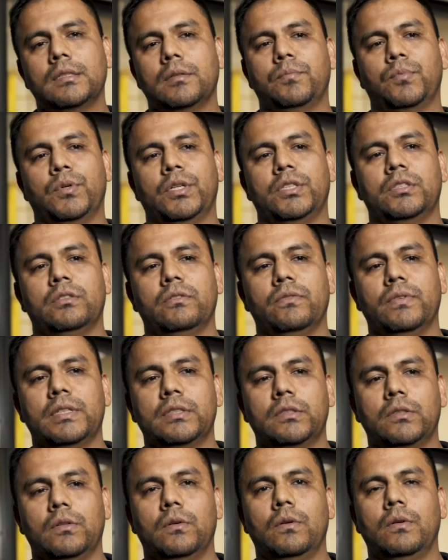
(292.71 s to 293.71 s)
a pressure
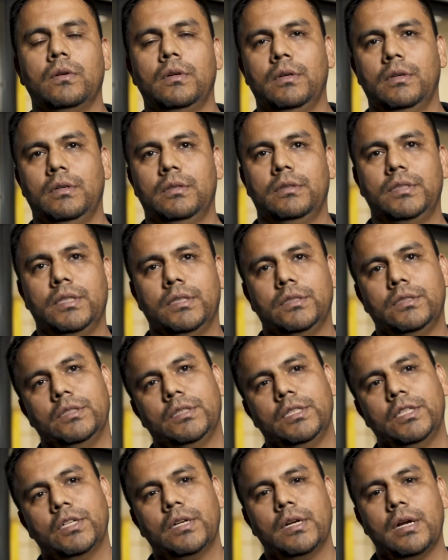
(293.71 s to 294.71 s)
vessel, the
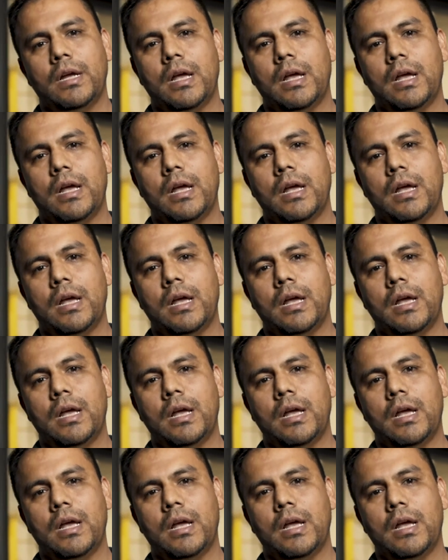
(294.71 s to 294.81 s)
engineer